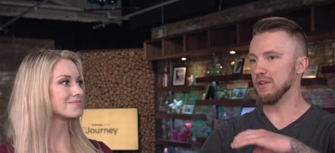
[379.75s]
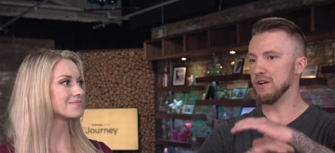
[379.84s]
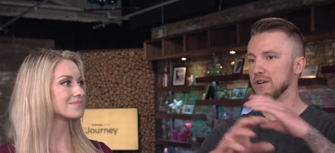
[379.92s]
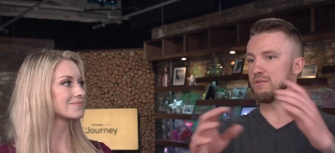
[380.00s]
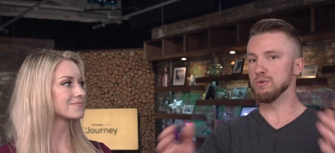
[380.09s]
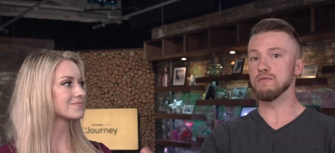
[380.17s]

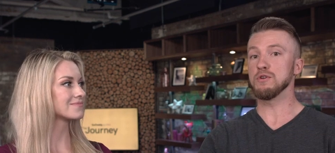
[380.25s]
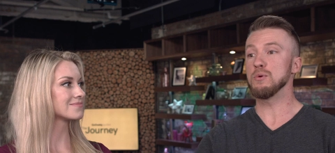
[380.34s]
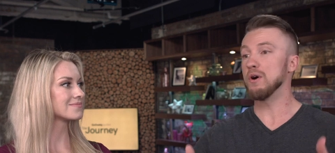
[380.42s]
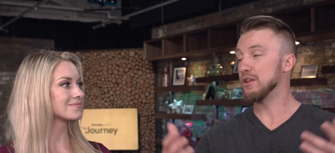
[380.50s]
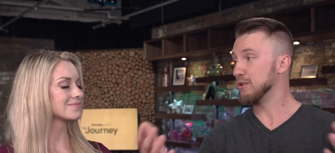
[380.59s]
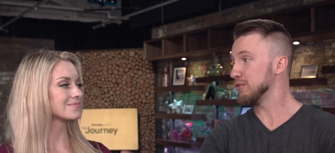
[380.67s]
Speaker 1: their
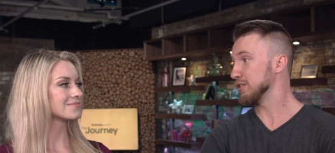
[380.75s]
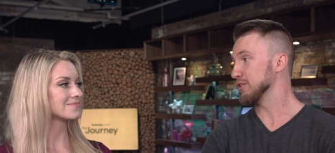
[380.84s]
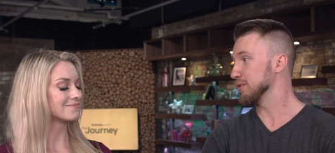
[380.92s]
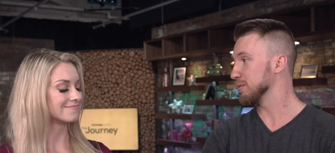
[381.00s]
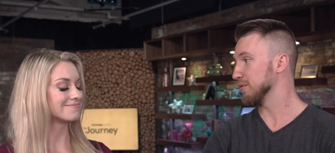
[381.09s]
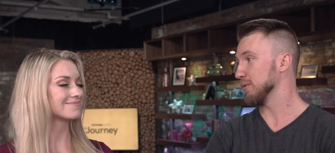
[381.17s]
review on
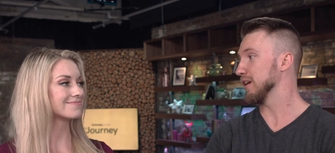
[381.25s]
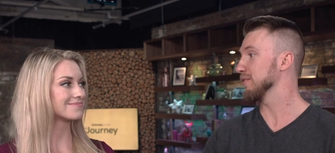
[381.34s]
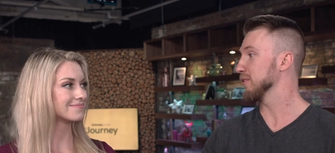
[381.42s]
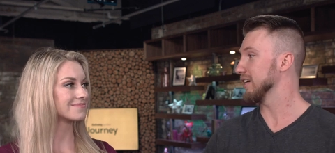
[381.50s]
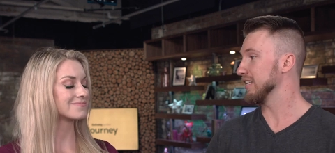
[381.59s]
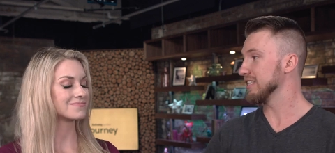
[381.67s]
YouTube of
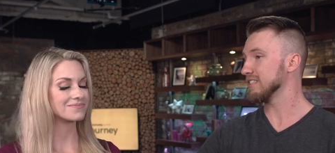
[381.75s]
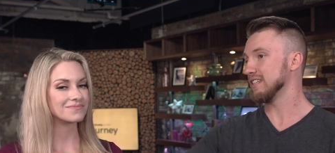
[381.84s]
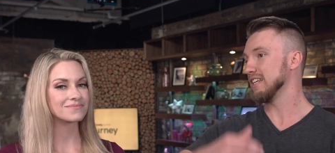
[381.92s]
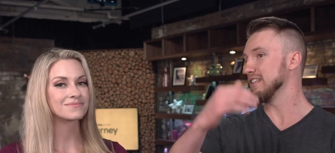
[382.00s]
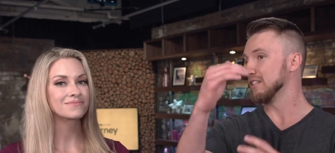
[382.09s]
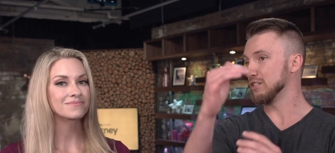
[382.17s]
whatever it is,
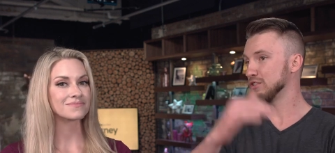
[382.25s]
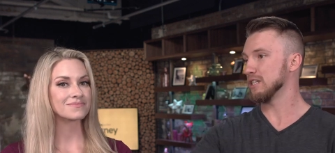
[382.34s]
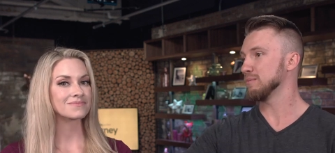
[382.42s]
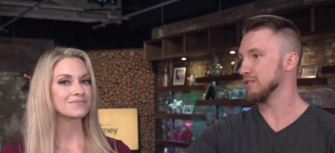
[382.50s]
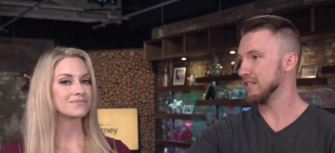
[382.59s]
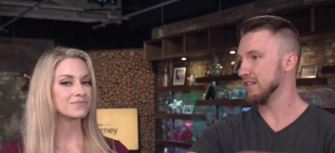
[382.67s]
and then in the
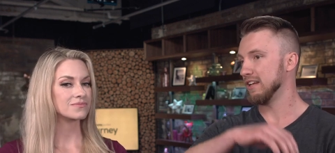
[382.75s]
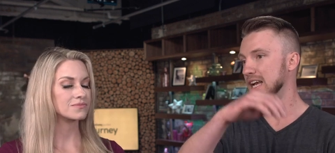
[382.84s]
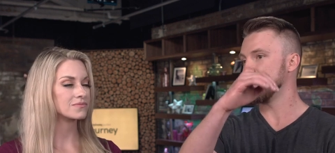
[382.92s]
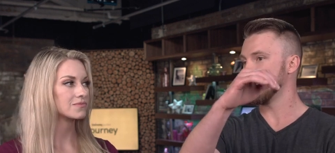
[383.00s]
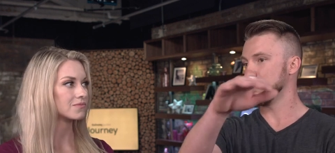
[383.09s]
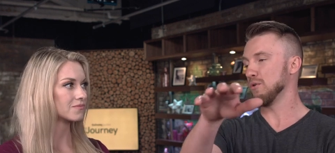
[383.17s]
description they'll
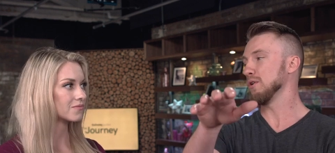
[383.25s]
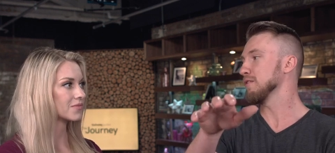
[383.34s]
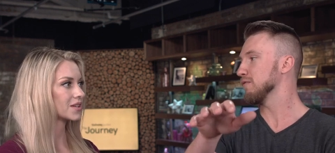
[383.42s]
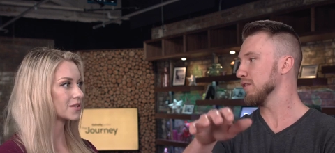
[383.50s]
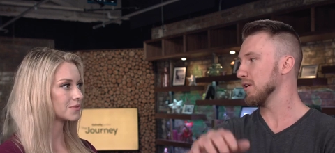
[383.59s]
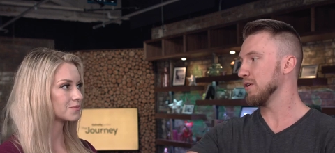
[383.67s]
have some
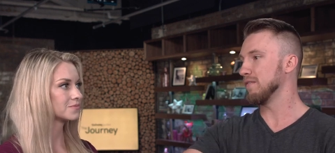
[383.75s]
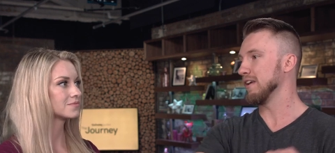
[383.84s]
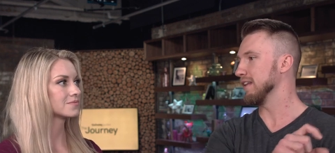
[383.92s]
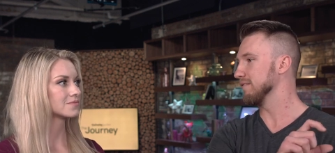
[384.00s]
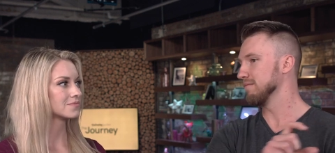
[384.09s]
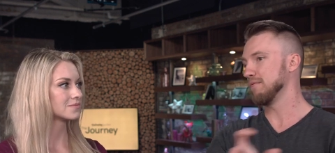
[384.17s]
more info
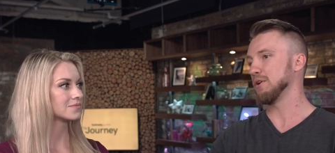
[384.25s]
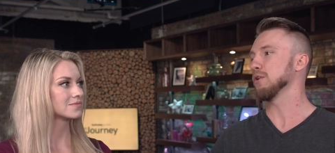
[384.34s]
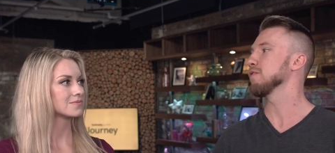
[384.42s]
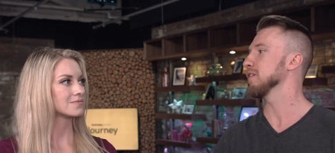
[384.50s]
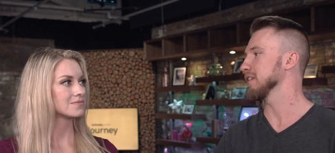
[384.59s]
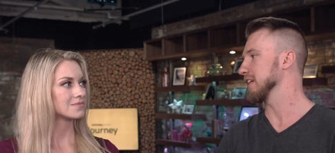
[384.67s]
and then
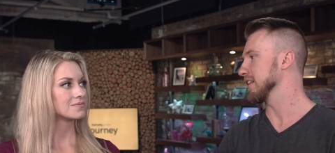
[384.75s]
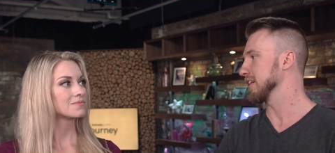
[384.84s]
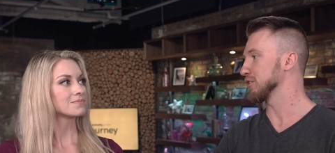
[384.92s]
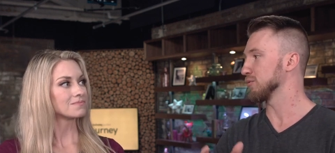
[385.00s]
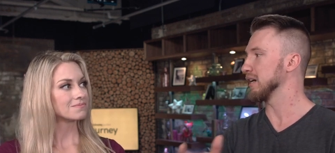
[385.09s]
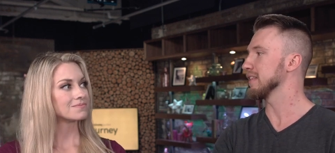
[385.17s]
their affiliate
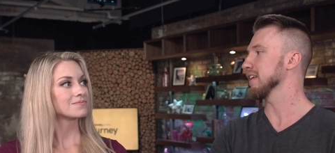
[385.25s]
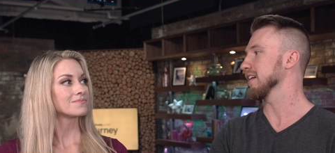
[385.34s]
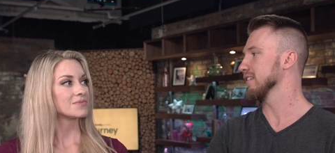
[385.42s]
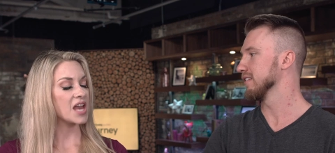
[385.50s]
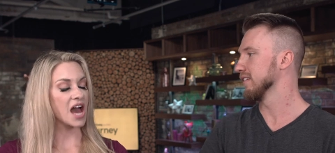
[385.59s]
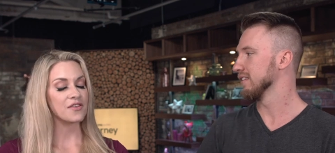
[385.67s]
links right
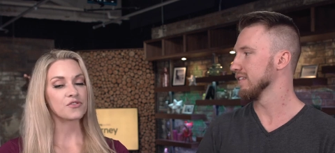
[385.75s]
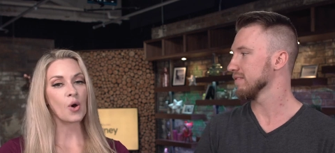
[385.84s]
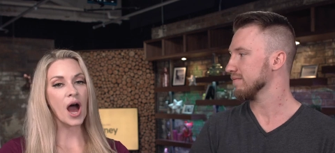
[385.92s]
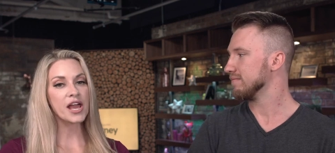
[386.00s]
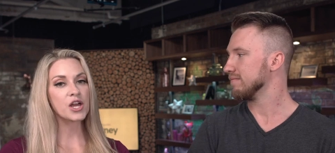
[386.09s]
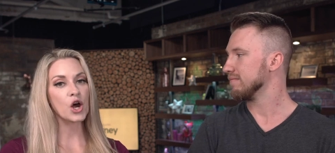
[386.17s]
there.
Speaker 2: Yeah,
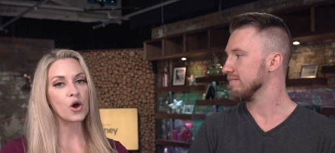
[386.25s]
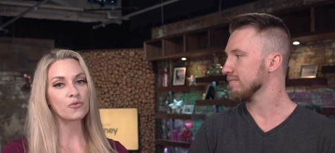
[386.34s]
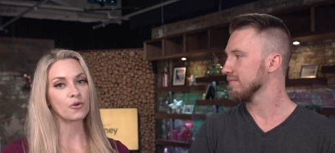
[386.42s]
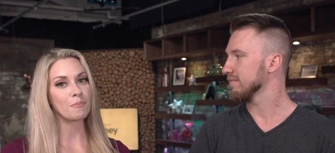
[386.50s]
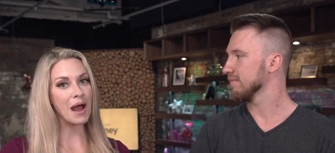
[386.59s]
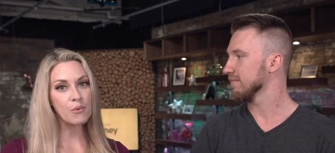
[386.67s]
so I
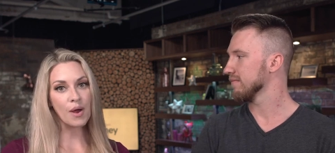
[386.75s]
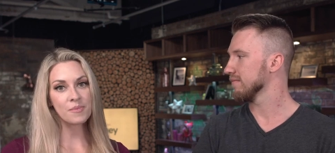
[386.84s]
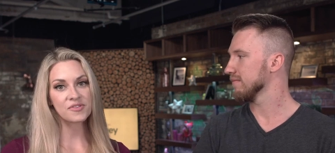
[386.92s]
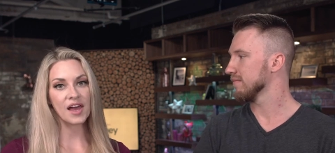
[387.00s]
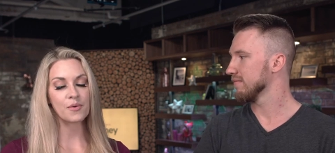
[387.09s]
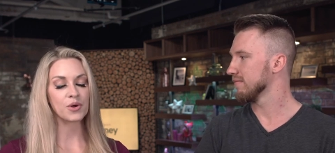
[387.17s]
go from my
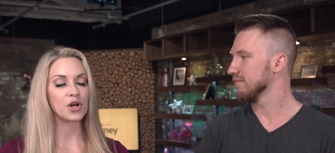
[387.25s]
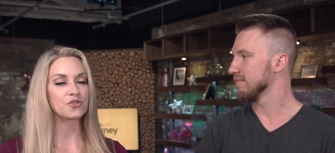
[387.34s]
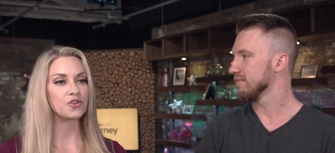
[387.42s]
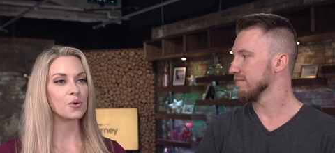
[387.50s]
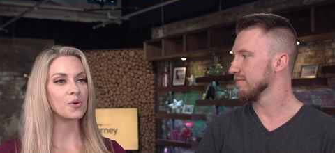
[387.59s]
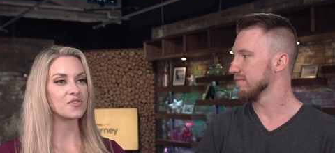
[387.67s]
website, what
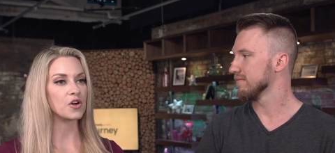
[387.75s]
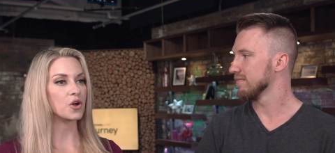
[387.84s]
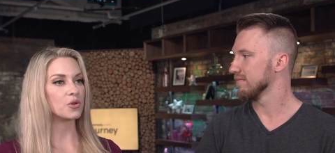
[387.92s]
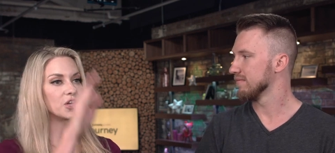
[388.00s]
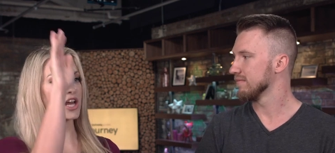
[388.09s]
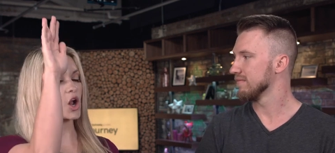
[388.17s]
I'll do is I'll
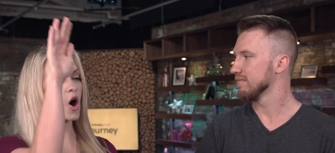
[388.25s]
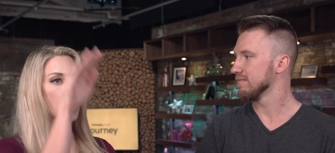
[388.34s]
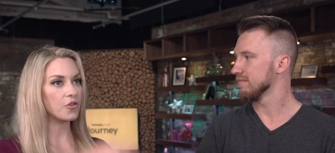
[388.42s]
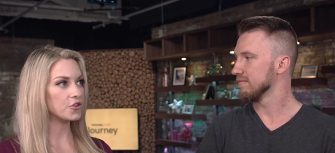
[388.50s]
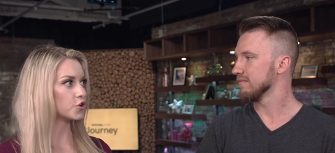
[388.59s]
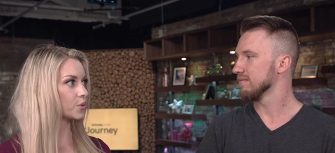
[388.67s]
go look at
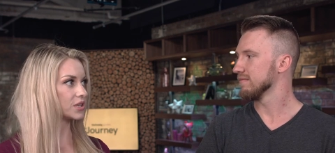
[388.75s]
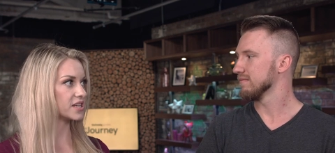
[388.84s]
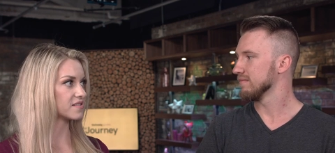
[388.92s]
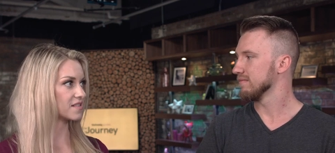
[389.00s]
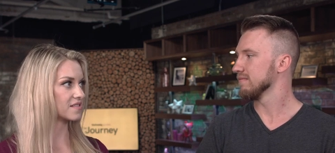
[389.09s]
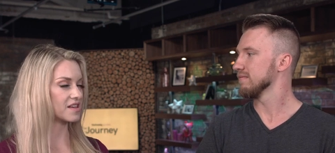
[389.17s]
all the new
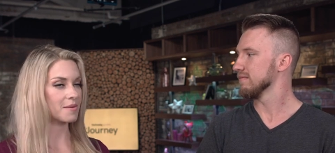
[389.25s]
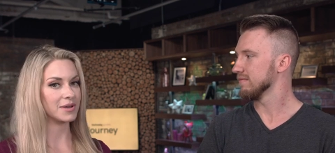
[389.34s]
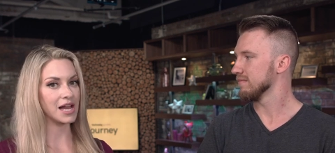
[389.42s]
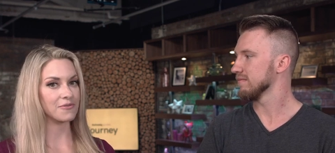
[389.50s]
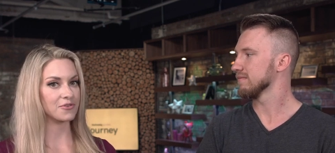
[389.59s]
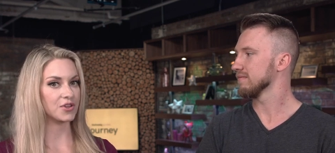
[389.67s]
releases
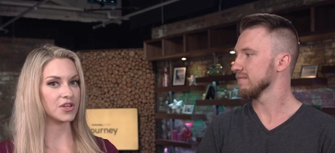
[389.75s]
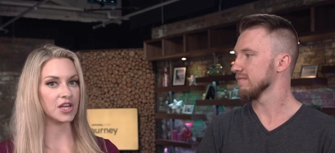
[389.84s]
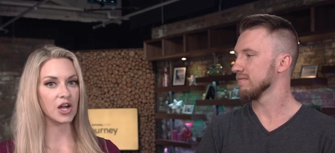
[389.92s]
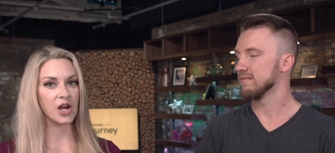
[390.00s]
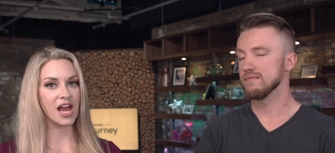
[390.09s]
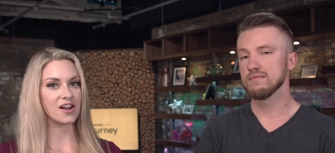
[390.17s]
coming out for the
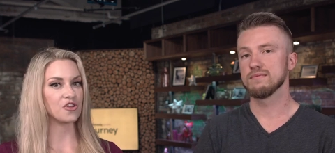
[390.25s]
year and